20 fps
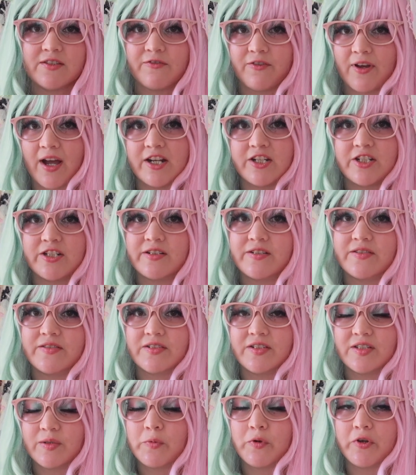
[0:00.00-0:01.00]
fragile
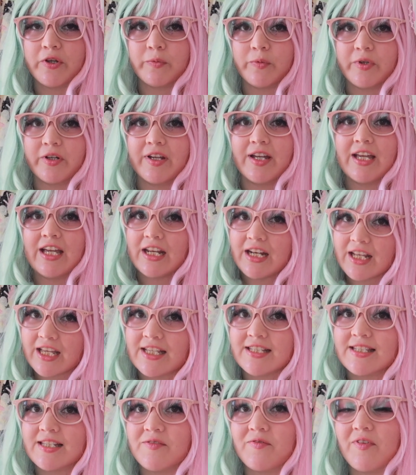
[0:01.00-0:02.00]
to the point where it
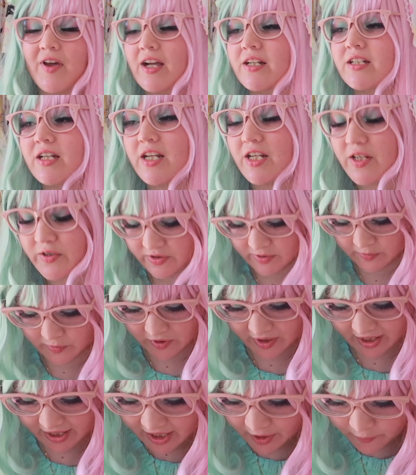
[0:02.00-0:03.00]
is in fact unusable.
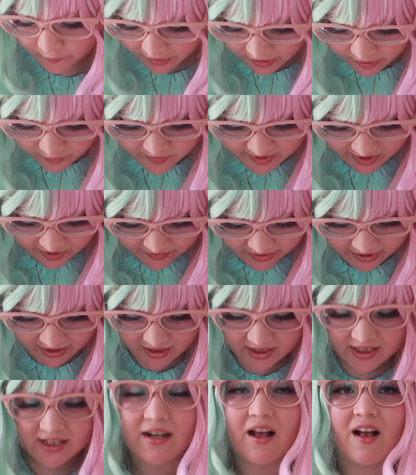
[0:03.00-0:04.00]
I can't wear it without
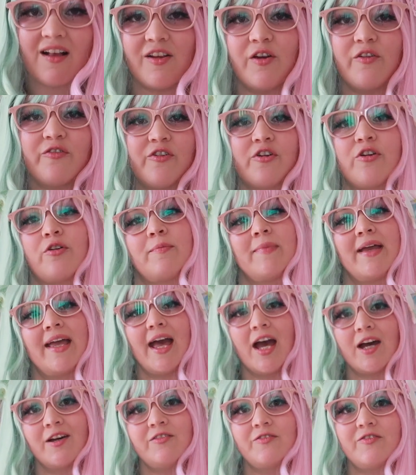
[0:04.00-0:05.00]
getting it all over my
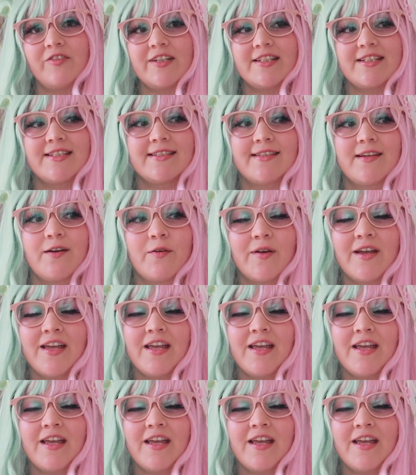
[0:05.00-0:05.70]
outfit. So